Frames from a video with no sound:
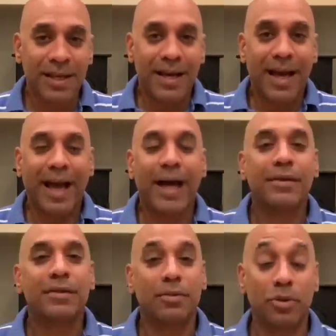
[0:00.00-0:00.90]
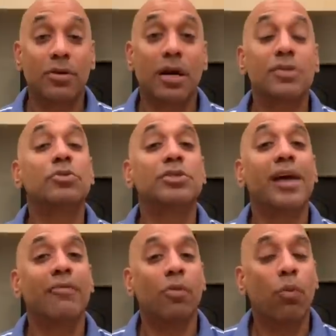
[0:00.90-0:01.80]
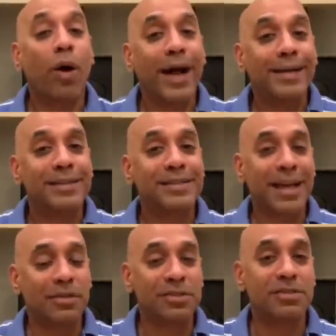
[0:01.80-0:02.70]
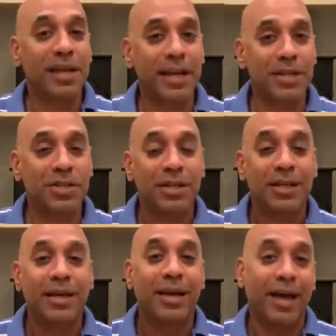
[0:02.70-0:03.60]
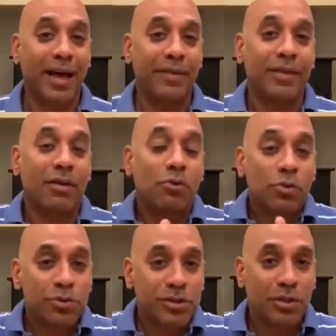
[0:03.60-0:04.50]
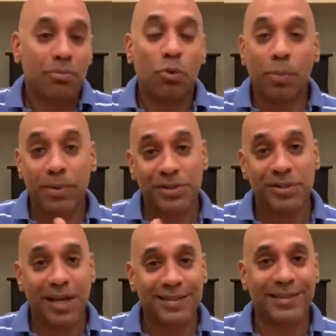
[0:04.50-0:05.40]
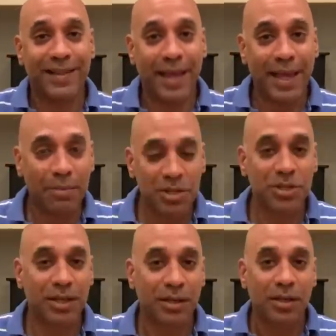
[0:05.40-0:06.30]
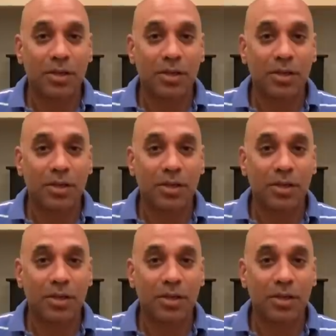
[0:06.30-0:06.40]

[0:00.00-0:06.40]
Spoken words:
And the Buchardts also have a wider sound stage, and they're also more precise in their imaging.